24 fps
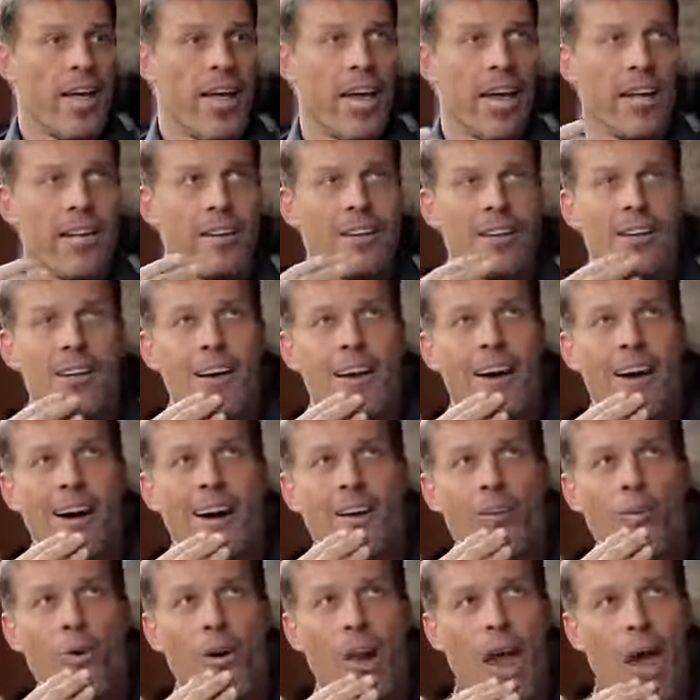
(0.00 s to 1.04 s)
And
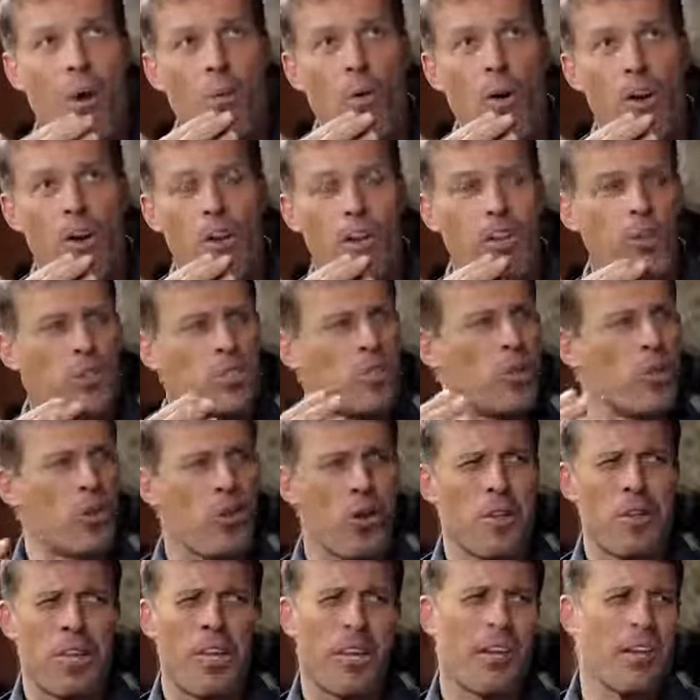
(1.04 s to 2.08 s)
what I wanted to do is
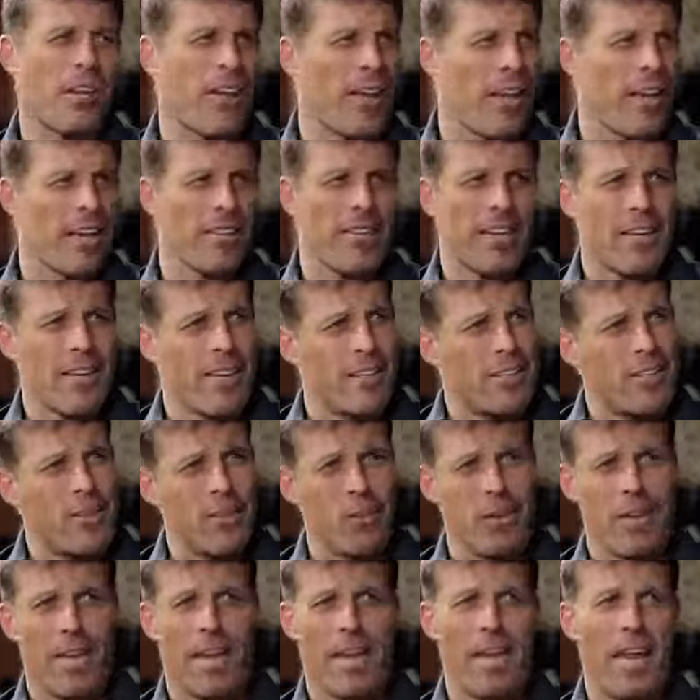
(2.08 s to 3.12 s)
you can go on the internet
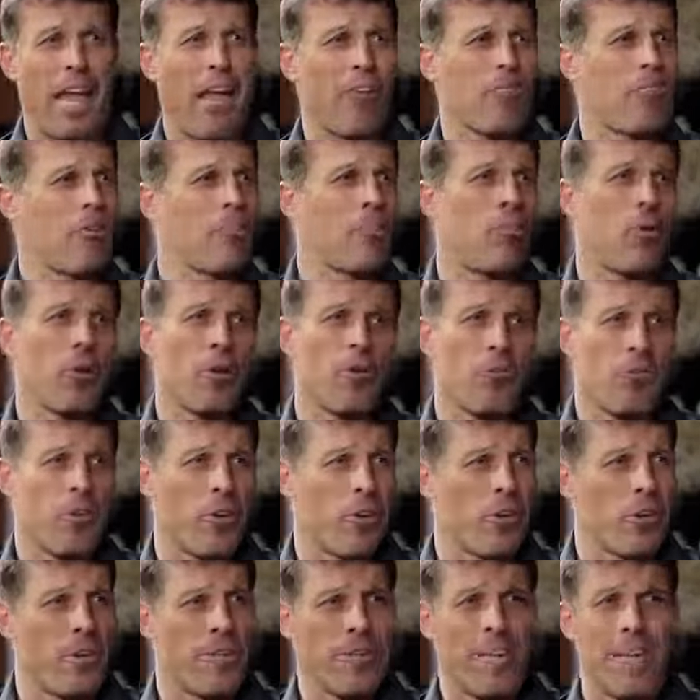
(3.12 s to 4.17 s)
and you can get every point
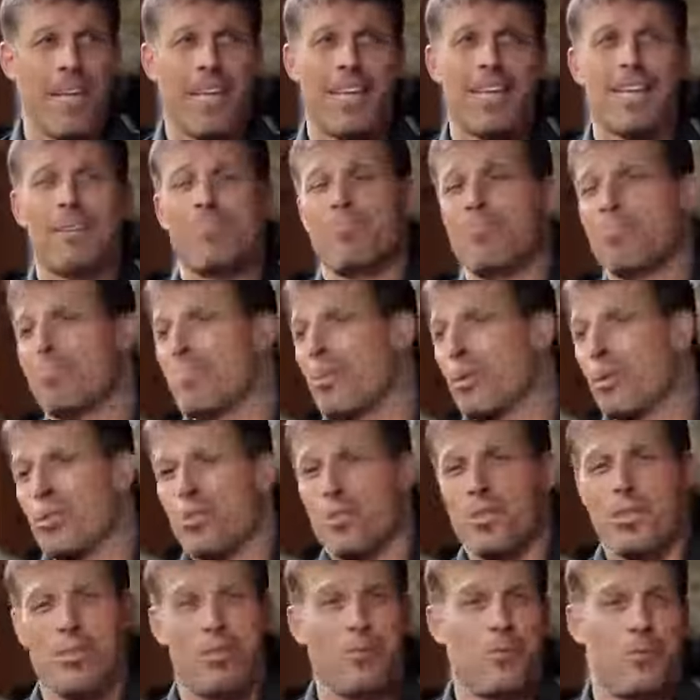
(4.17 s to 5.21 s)
of view, and any
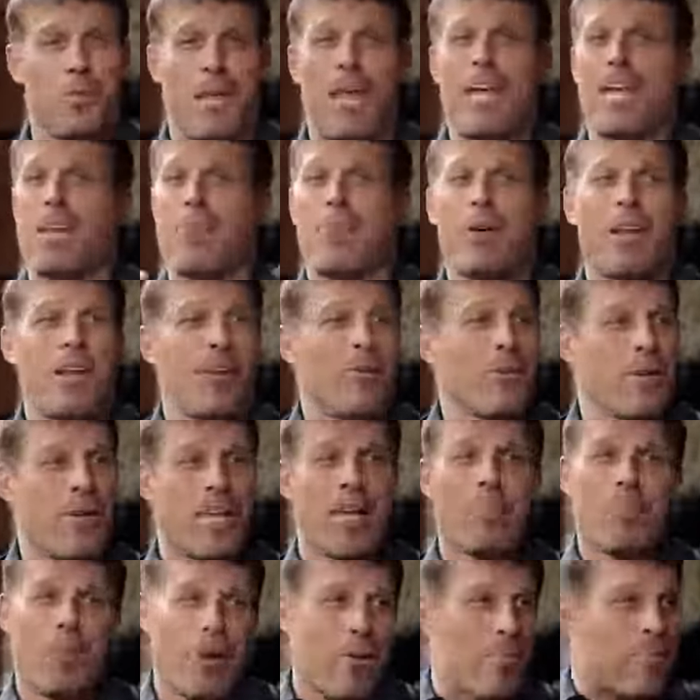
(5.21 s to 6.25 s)
person who's anybody
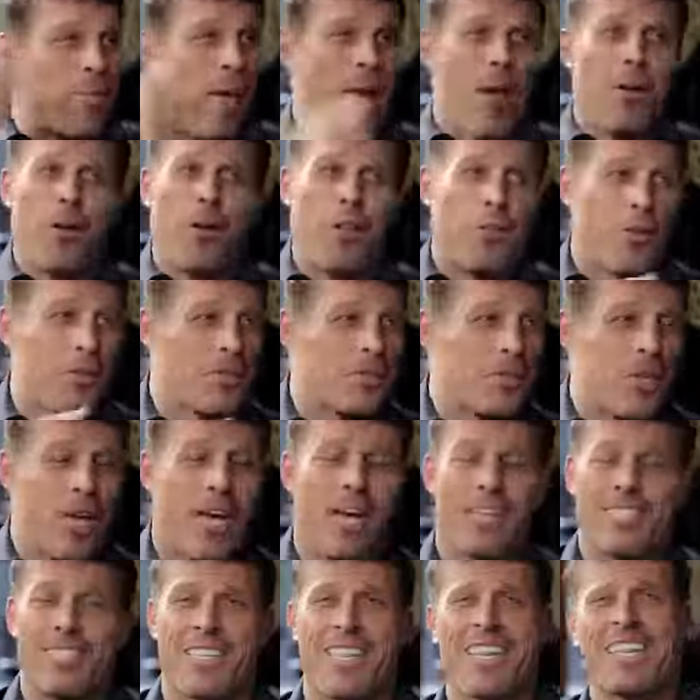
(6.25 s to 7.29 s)
will get up there and pound on their
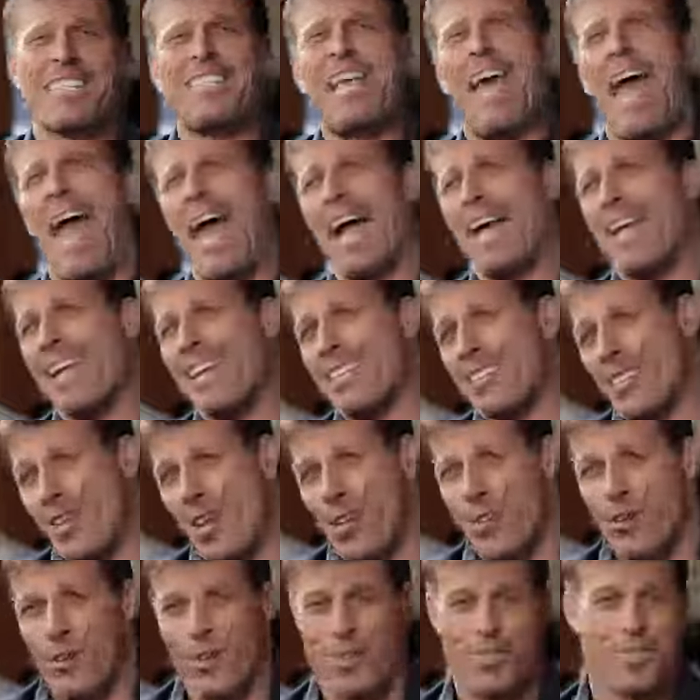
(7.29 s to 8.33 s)
chest and attack
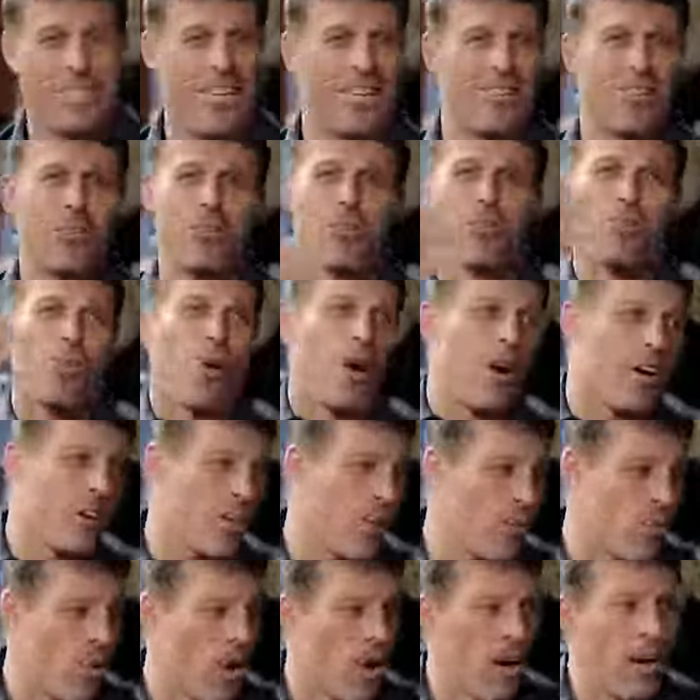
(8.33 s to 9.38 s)
each other and say, you're
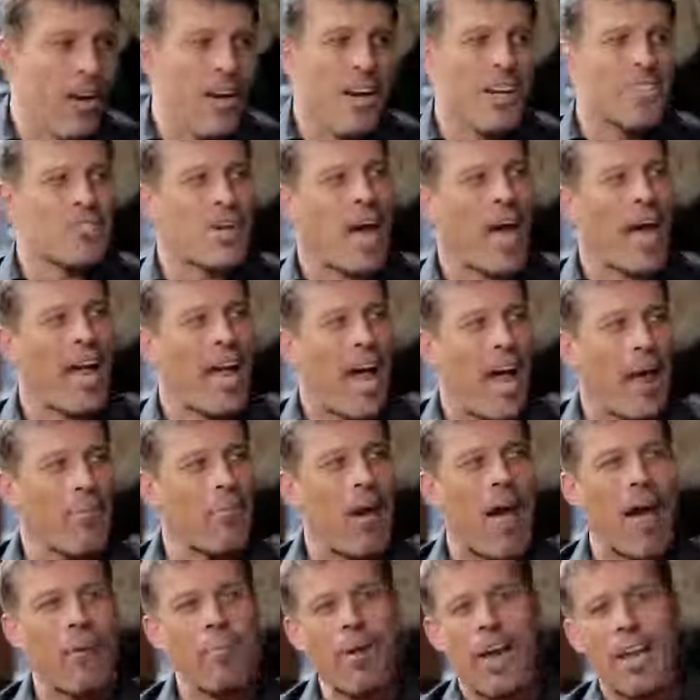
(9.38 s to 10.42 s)
wrong, you're wrong. So
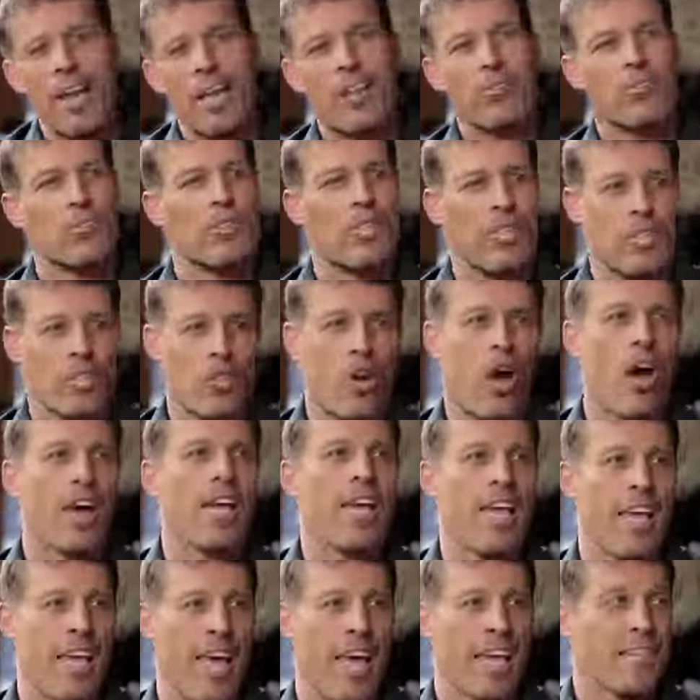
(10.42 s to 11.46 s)
I'm not interested in
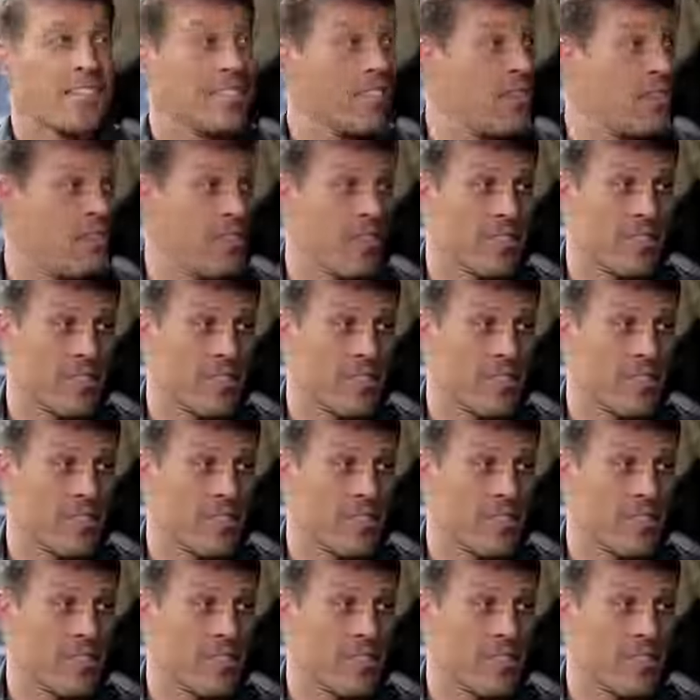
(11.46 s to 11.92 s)
talking heads.